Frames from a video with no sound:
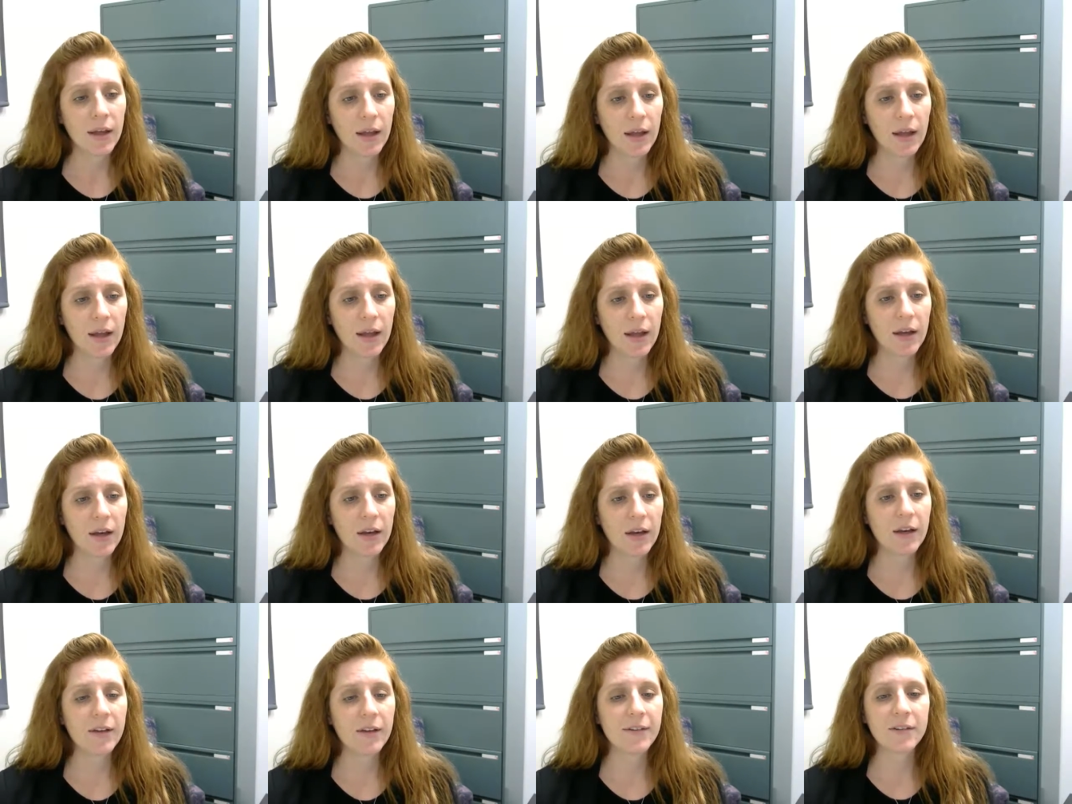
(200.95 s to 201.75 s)
And
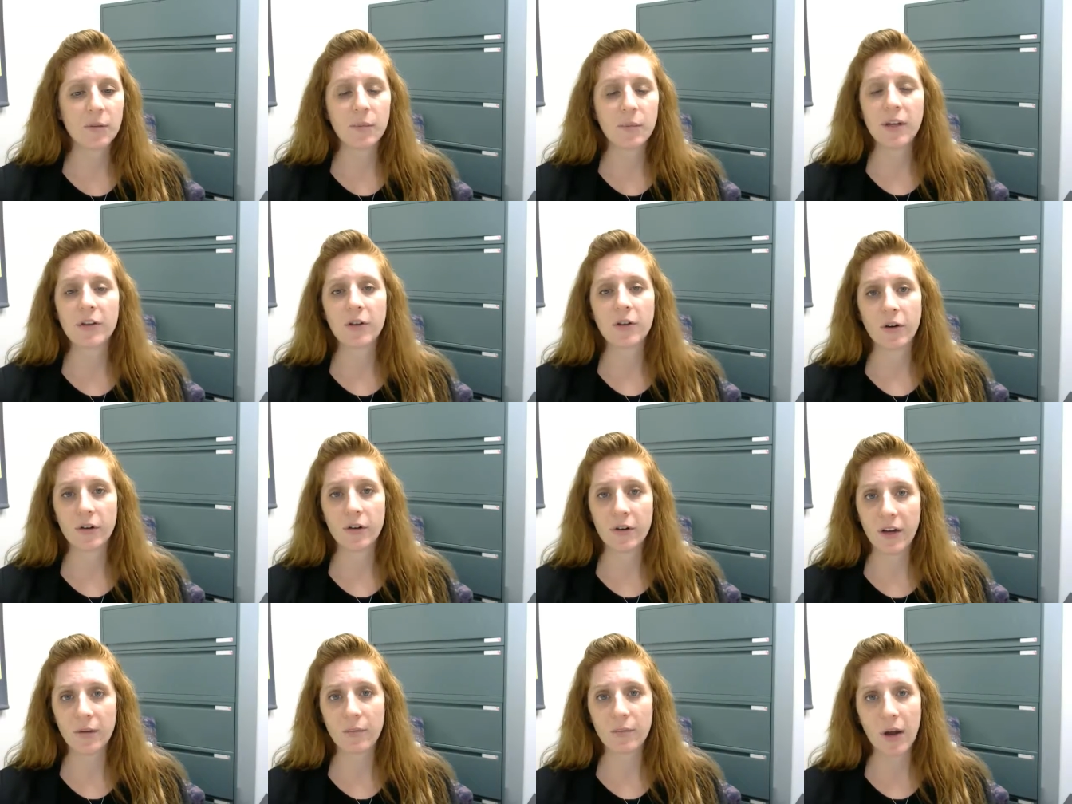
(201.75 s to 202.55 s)
it needs to be
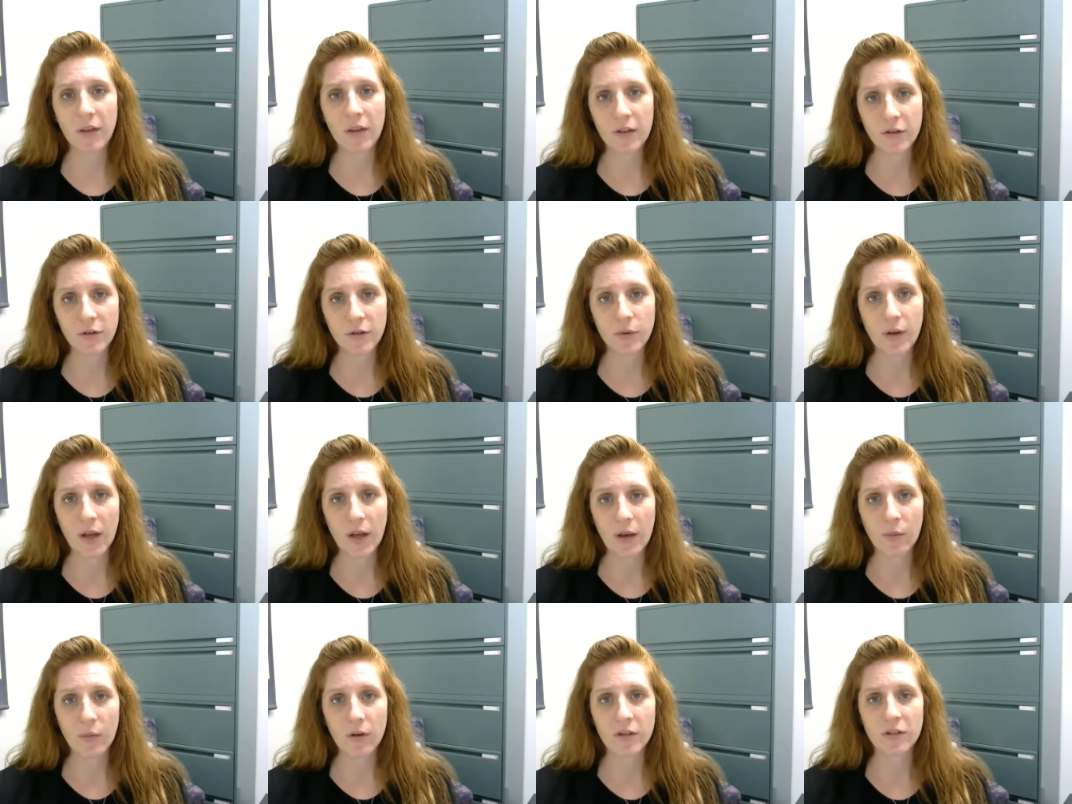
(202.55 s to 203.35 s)
turned in by the due
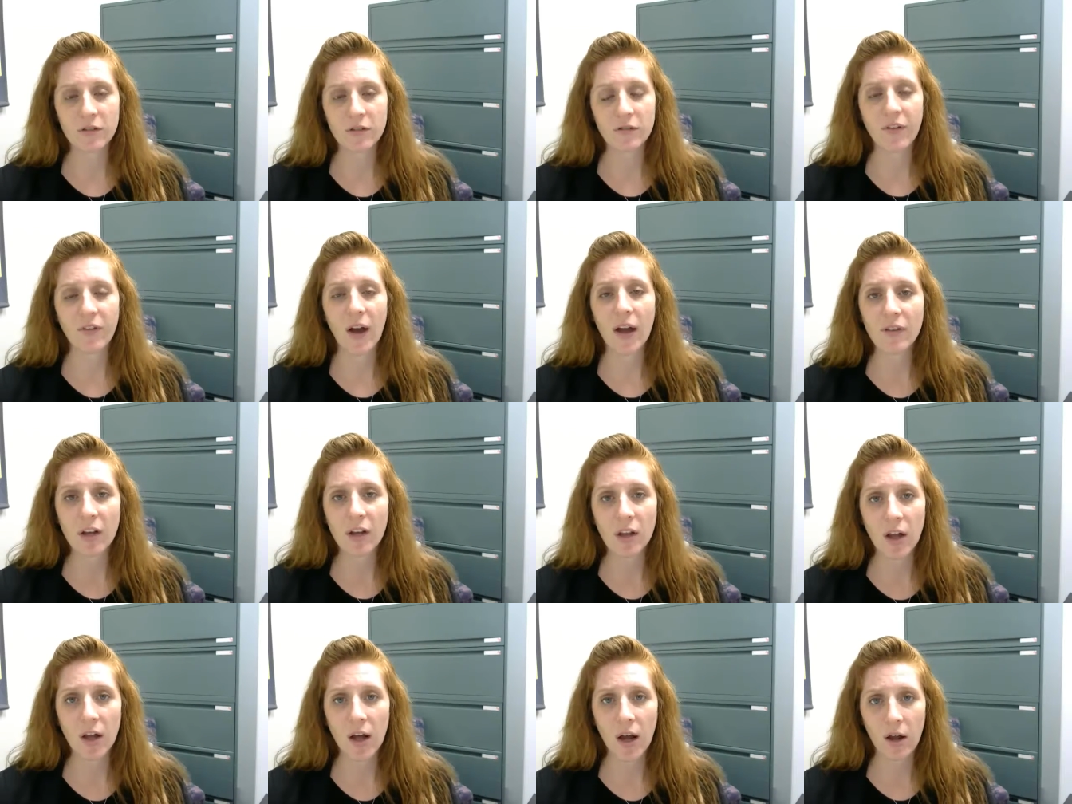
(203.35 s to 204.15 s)
date, which is 5
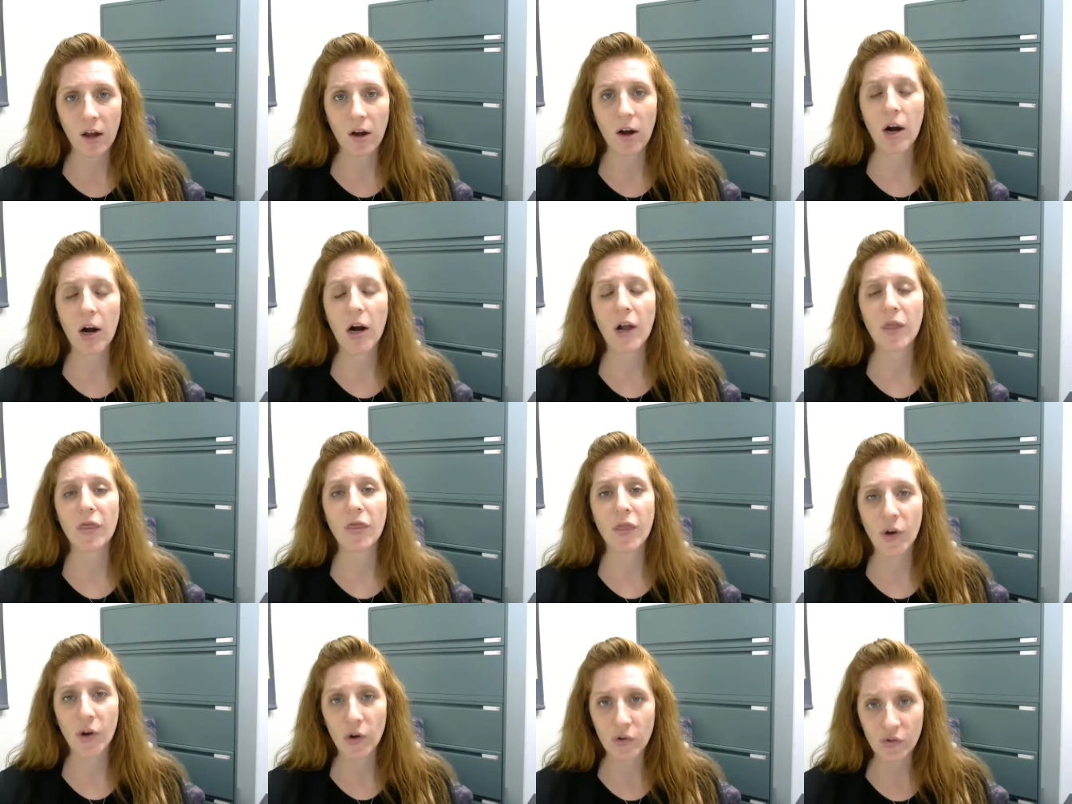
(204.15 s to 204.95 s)
o'clock on
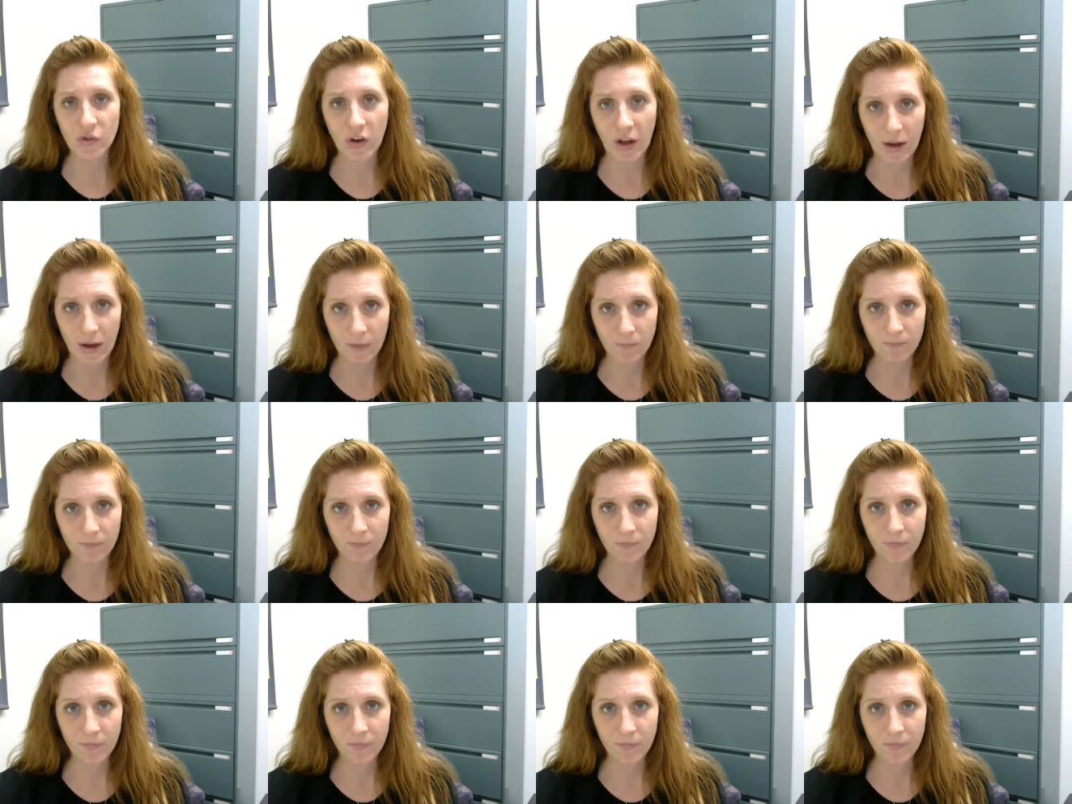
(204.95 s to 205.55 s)
Thursday.